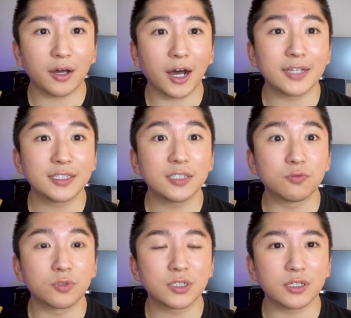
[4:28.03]
I did
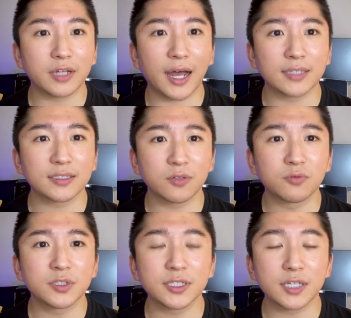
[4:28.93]
realize it
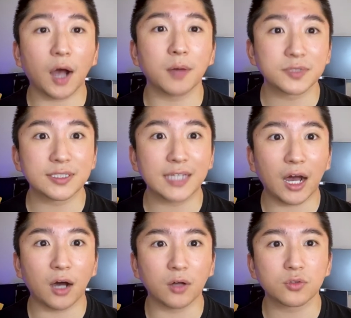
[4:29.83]
really comes
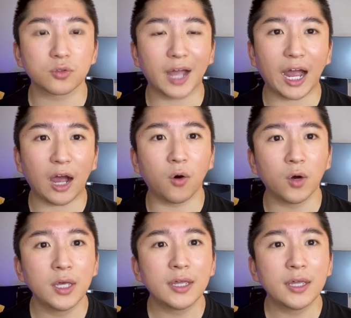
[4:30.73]
down to how